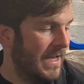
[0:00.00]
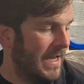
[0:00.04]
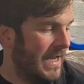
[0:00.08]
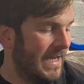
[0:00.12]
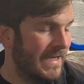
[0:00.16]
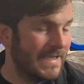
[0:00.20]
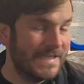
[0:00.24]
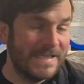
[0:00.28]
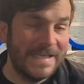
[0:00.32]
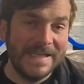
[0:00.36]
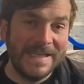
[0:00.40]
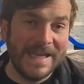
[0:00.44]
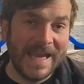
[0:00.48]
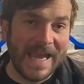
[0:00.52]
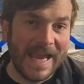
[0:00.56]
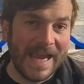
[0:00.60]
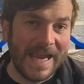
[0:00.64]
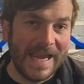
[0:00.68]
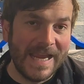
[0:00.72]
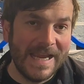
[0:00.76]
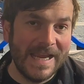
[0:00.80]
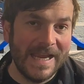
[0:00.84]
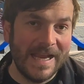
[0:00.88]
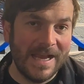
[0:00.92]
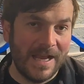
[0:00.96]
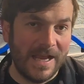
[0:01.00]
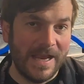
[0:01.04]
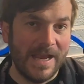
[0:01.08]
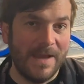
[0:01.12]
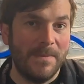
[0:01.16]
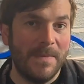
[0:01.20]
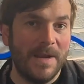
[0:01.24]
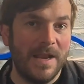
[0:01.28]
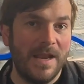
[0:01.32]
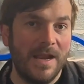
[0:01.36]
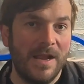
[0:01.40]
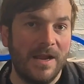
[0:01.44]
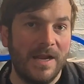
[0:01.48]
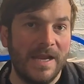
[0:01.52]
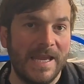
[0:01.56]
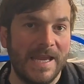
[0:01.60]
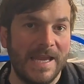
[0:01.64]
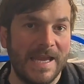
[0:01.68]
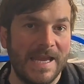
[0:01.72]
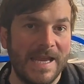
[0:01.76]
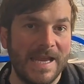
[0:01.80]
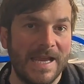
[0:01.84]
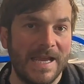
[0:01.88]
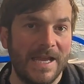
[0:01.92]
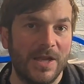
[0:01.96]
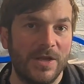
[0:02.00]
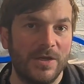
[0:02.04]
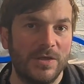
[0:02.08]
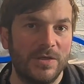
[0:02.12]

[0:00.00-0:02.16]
And today I am lucky